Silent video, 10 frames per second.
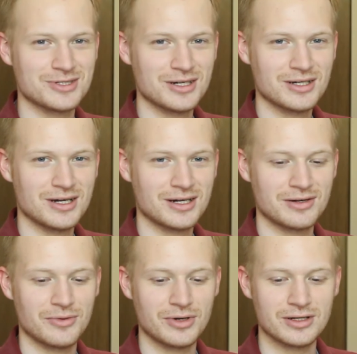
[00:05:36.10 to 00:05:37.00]
Sean
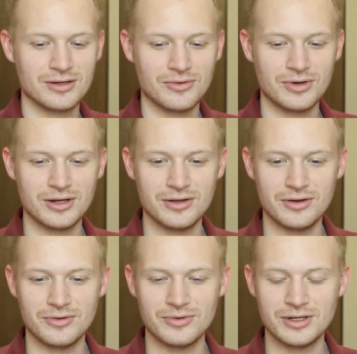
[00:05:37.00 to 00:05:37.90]
Connery, what
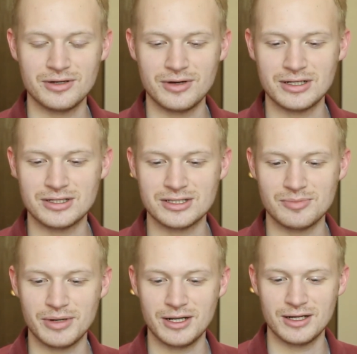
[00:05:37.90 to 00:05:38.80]
are you
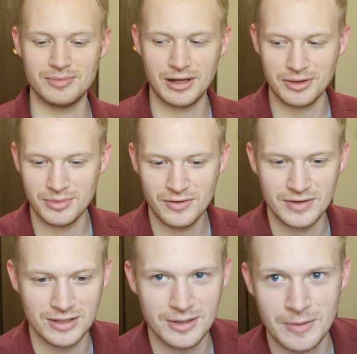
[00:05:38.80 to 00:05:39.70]
anticipating about the
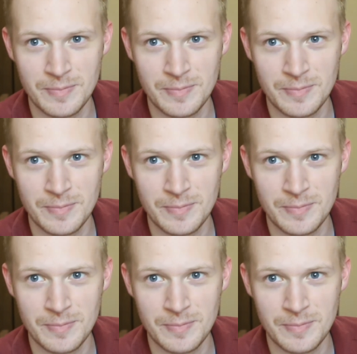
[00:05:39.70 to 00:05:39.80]
movie?